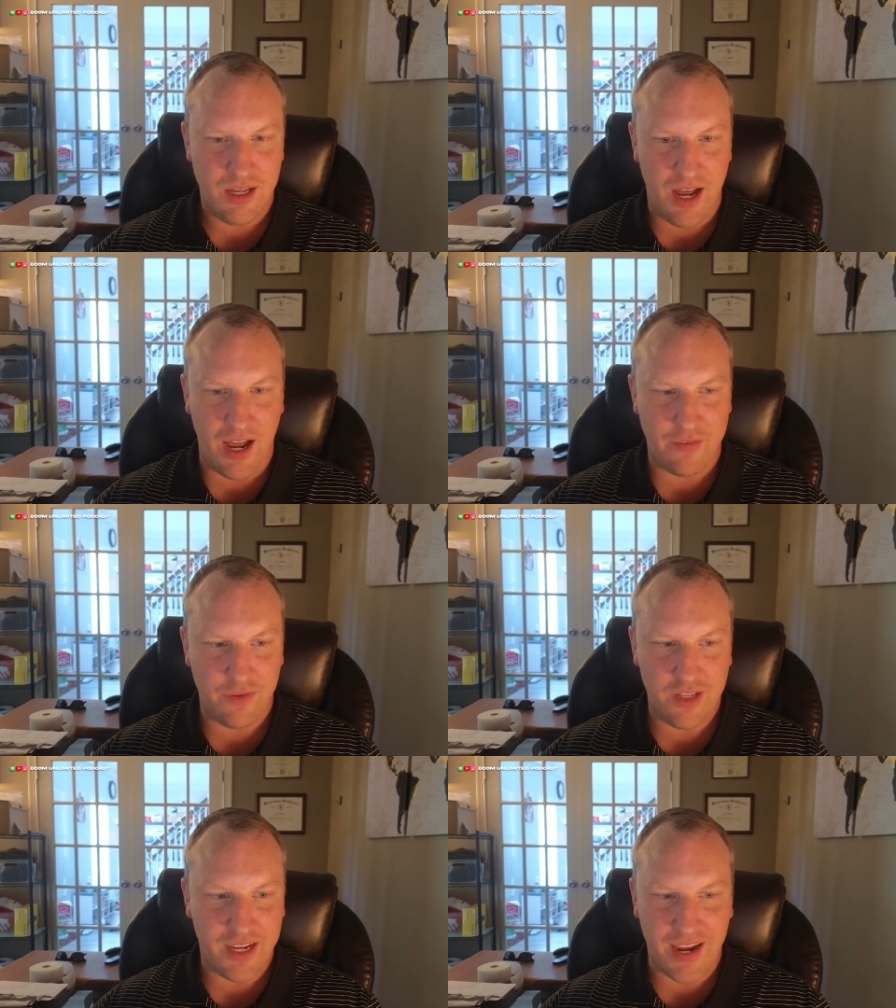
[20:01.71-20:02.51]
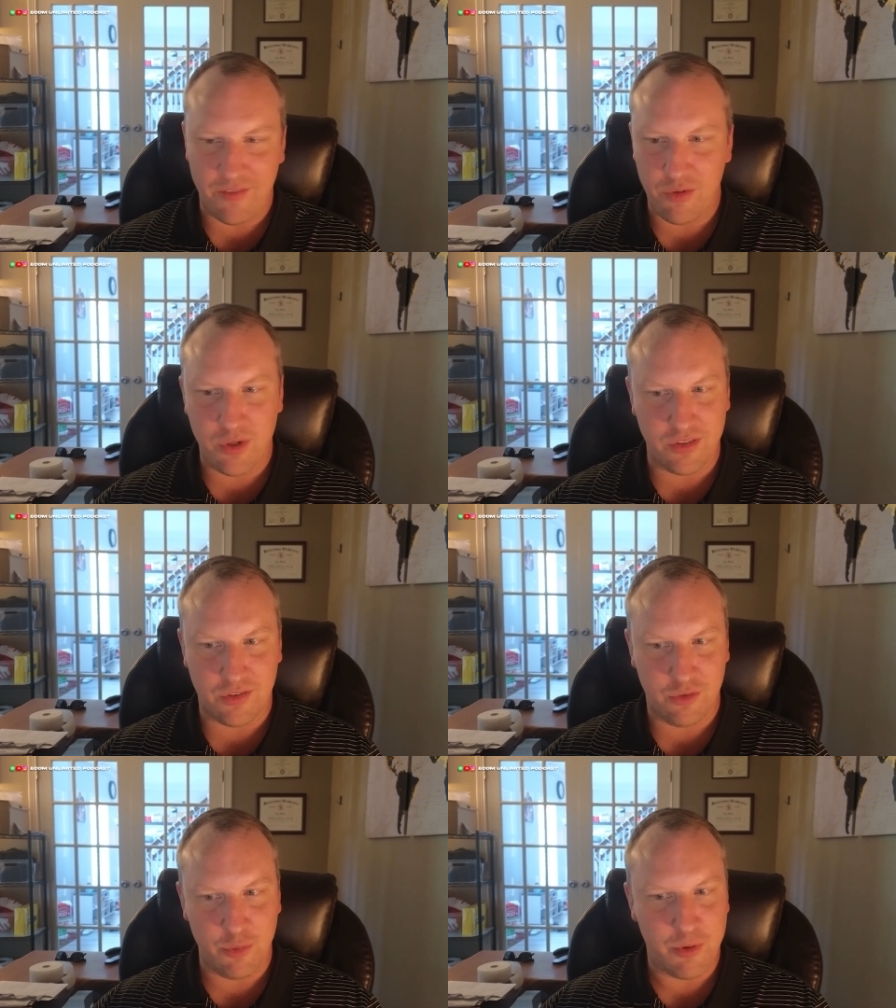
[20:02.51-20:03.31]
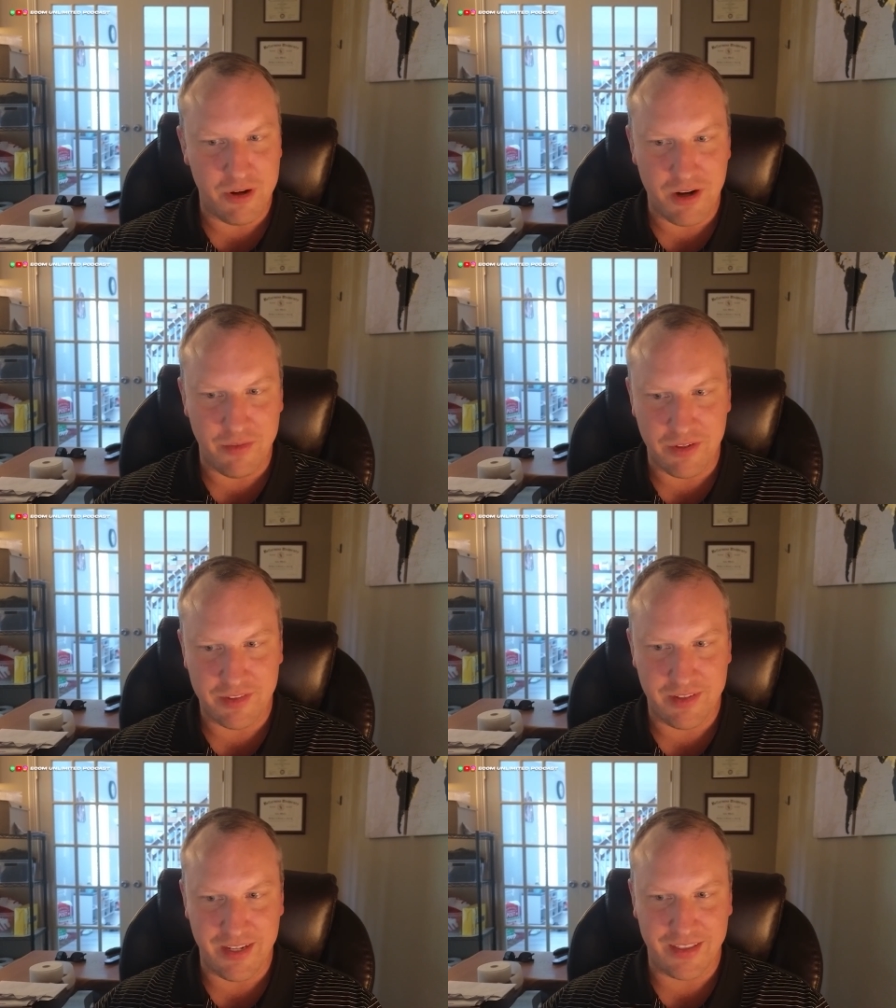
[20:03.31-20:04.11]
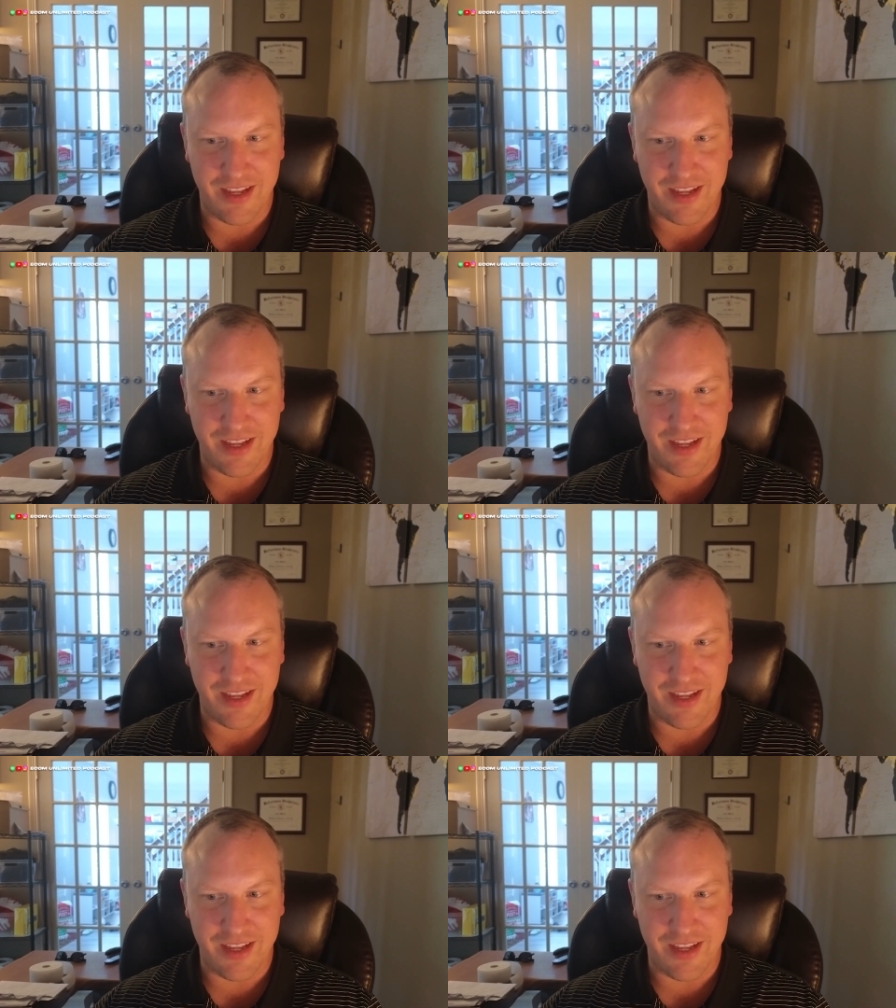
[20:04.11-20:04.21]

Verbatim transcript: I feel like everyone is super nervous to take that